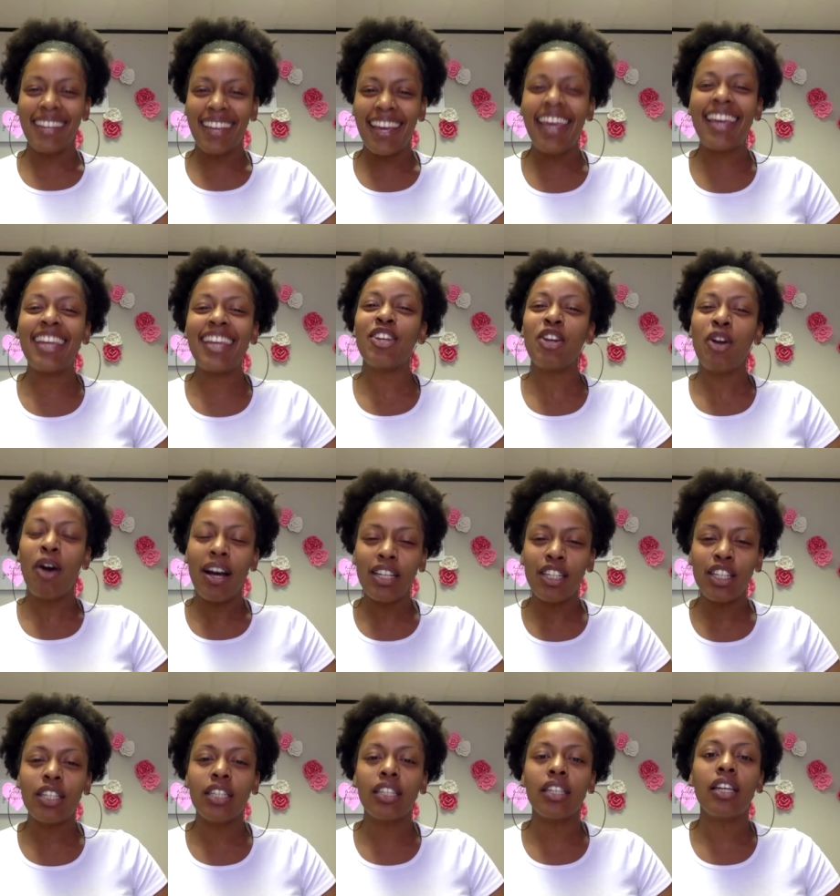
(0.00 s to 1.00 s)
And I
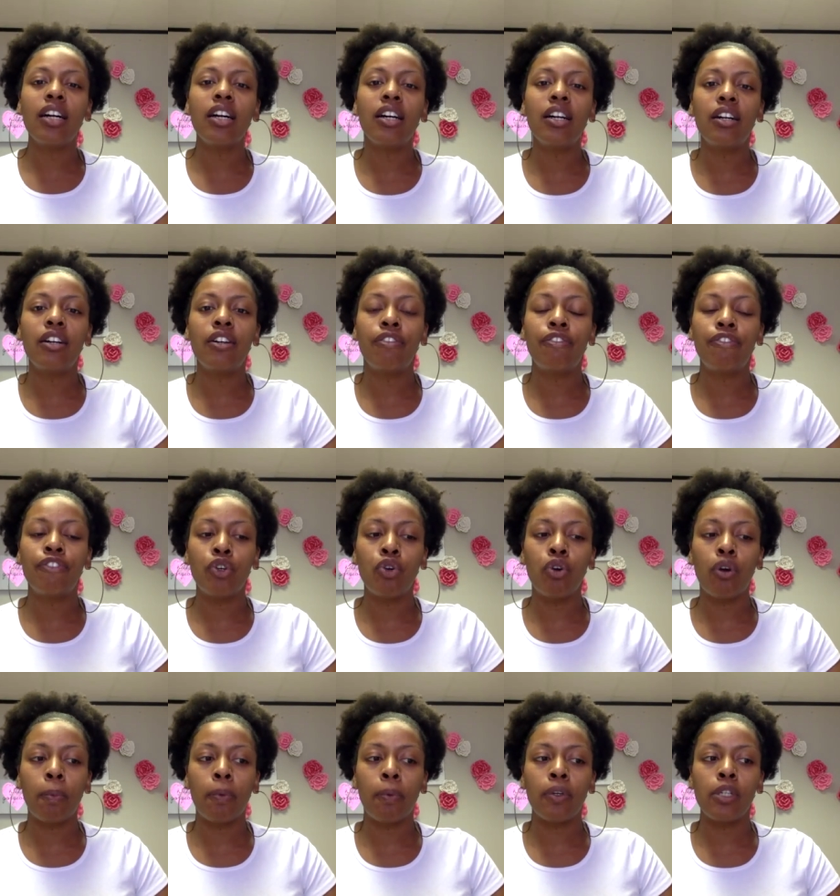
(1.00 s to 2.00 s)
just love
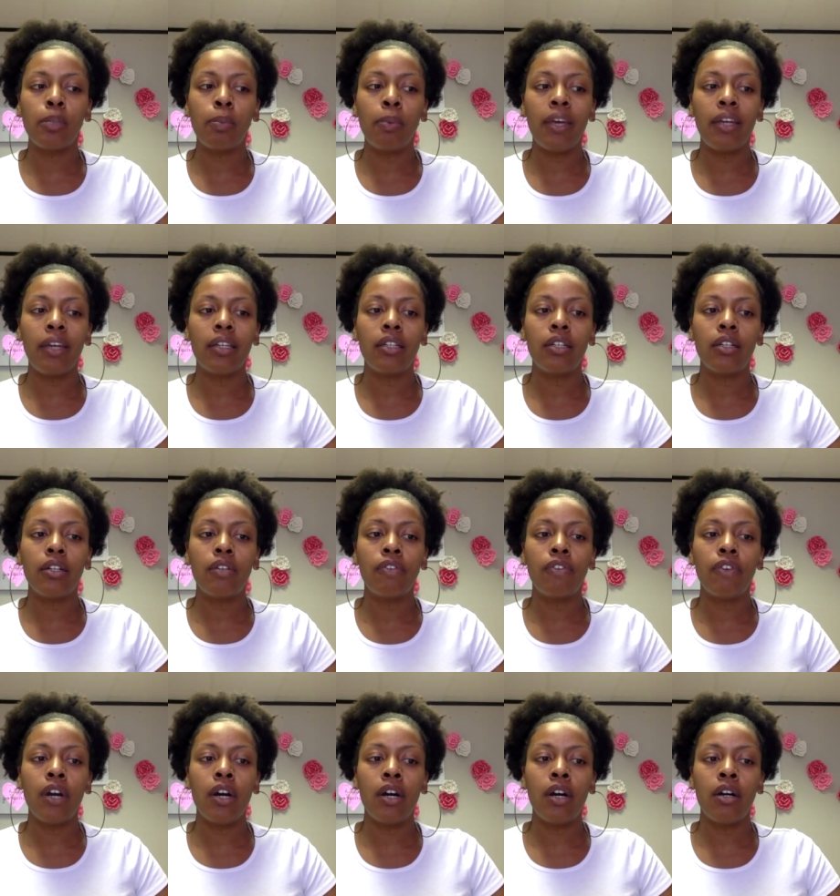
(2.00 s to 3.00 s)
your perspective,
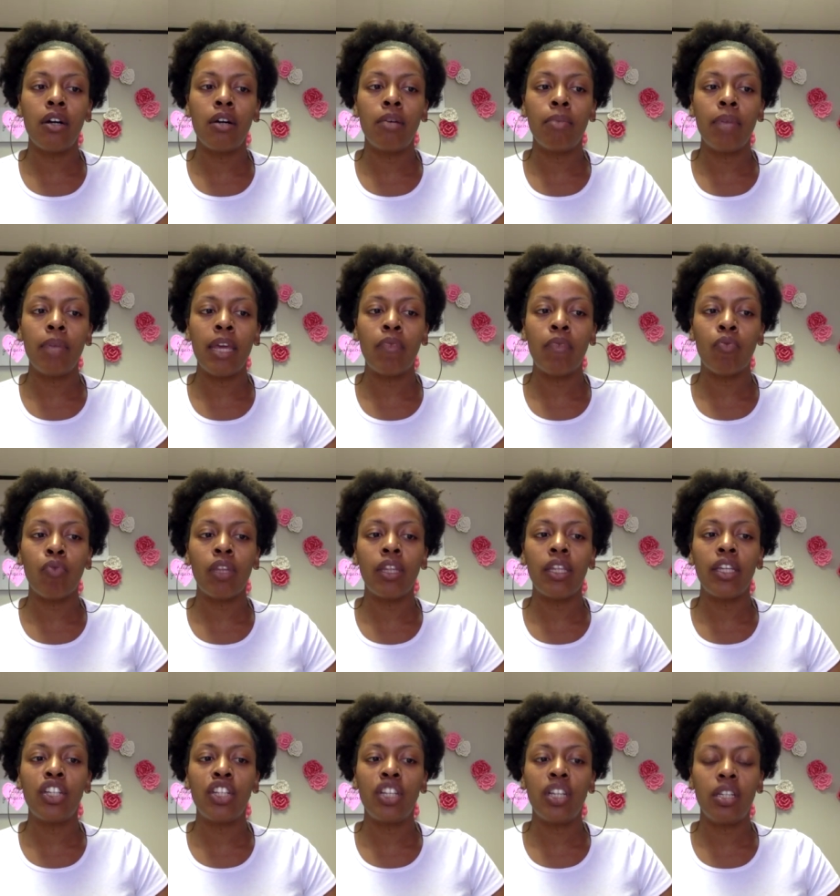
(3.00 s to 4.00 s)
and really
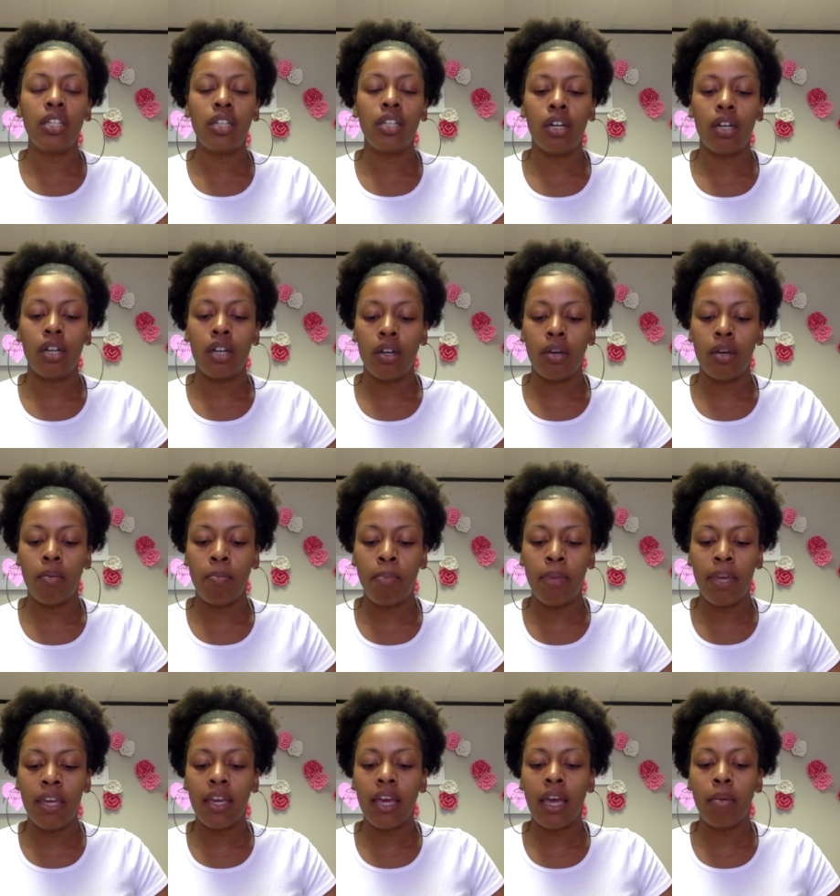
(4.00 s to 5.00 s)
just
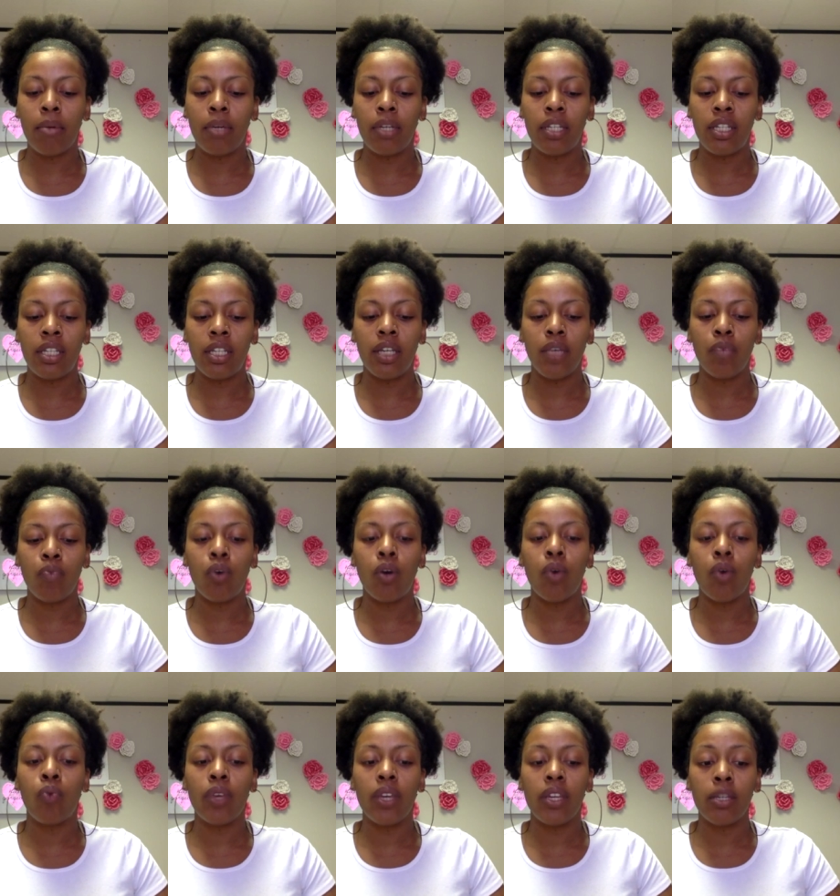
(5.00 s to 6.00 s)
being able to see
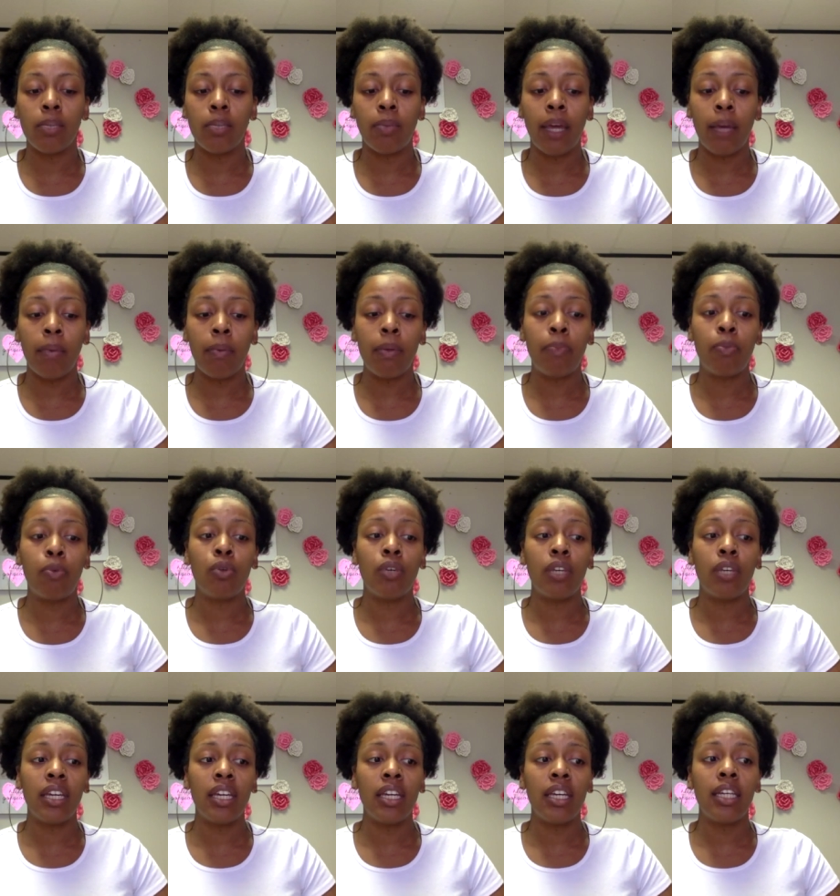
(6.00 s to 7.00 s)
what we as Black people
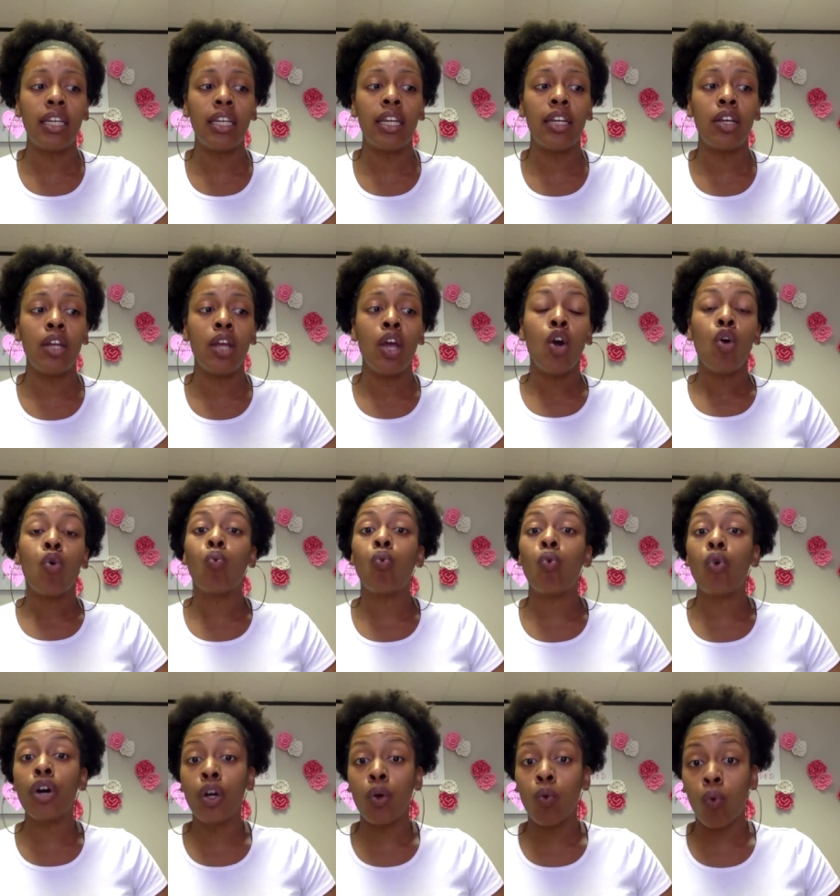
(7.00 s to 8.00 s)
need and
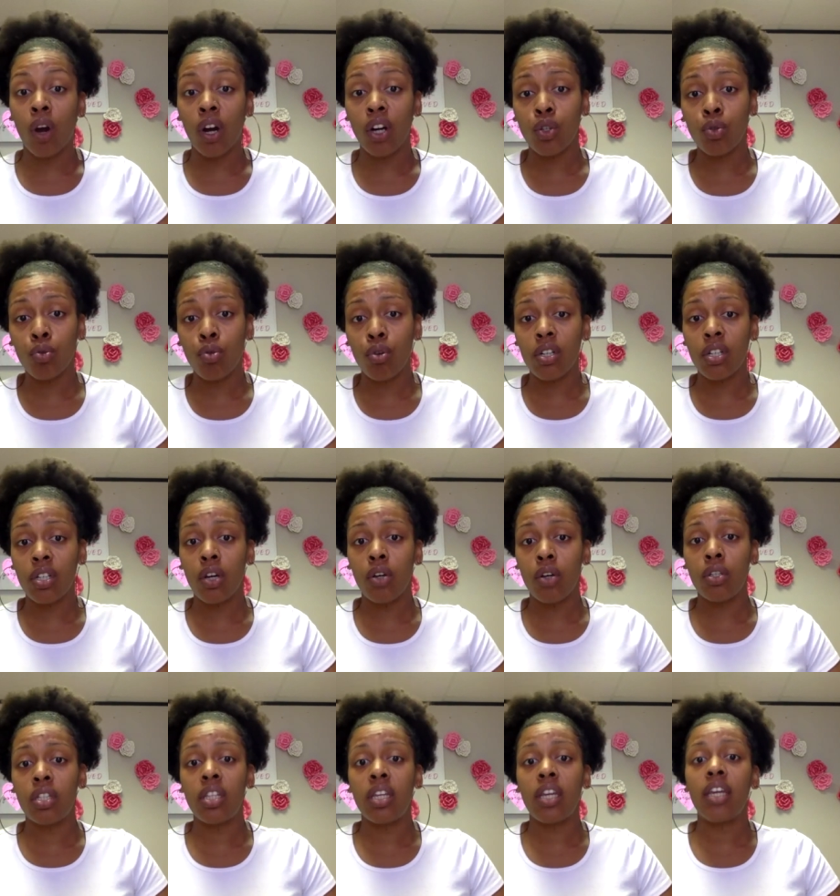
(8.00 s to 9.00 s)
want to work towards
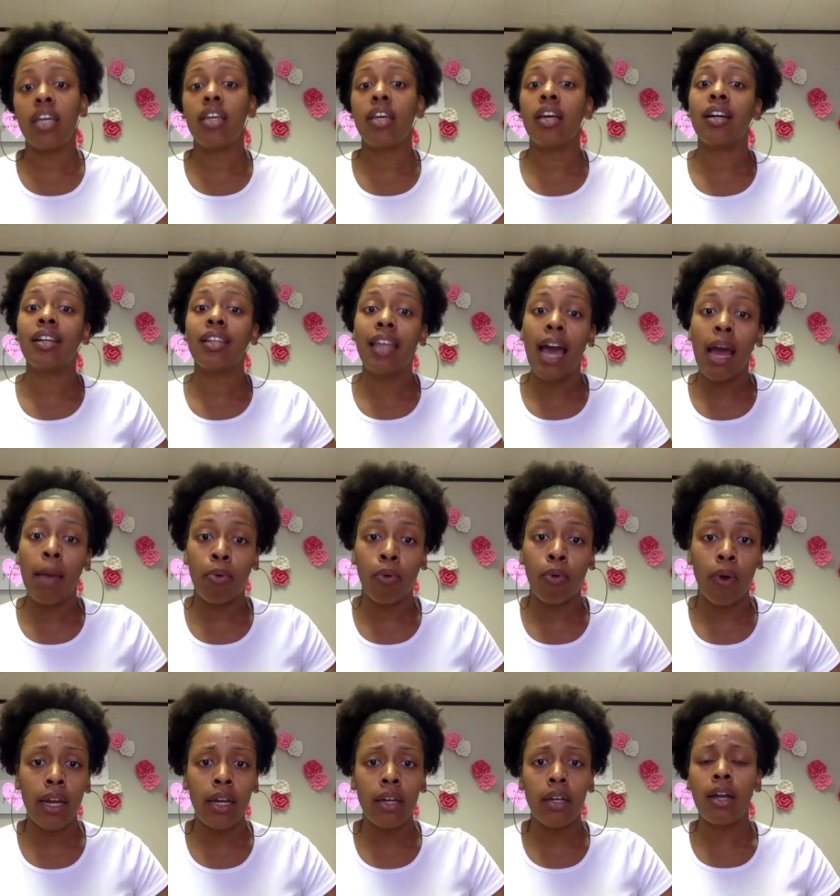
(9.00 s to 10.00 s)
those things and
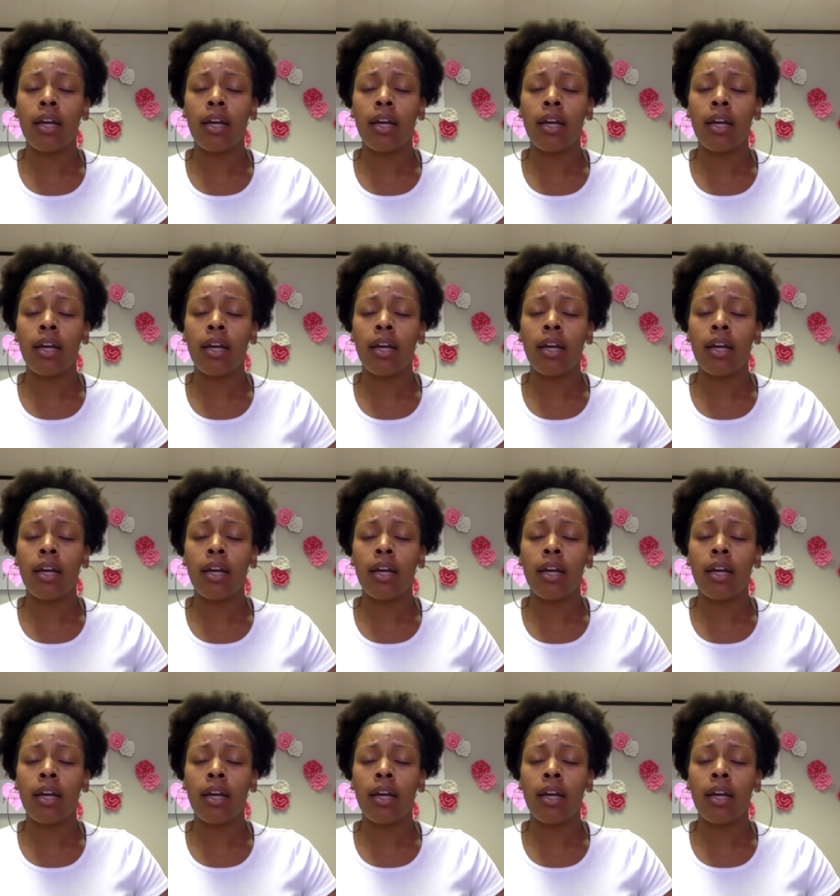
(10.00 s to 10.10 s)
collaborating.